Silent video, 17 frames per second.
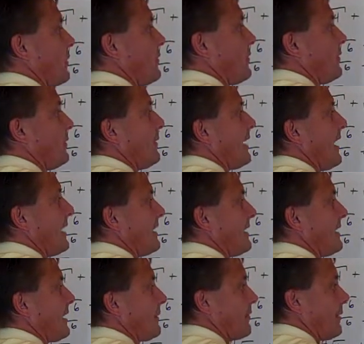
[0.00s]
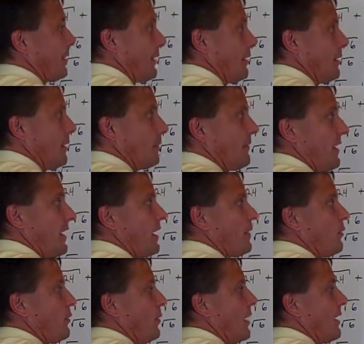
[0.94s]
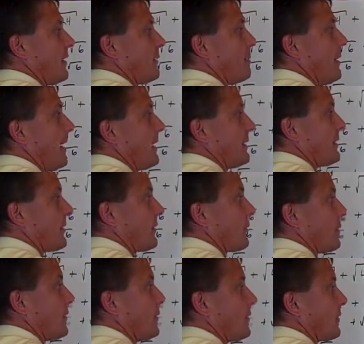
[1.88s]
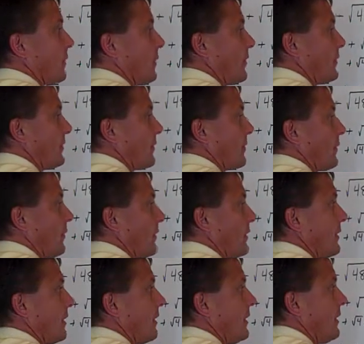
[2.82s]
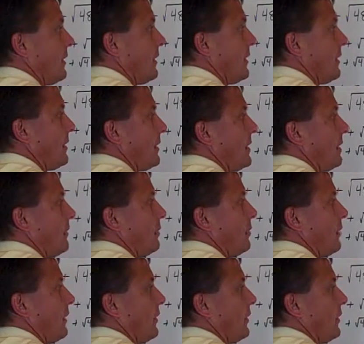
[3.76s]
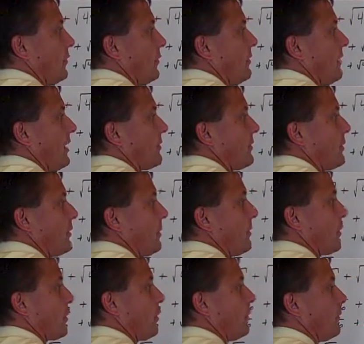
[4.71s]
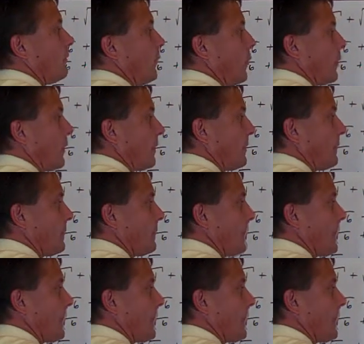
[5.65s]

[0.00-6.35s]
root of 2, lining everything up value-wise, minus 3 square roots of 3, plus 2 times 2, I'm going to call 4.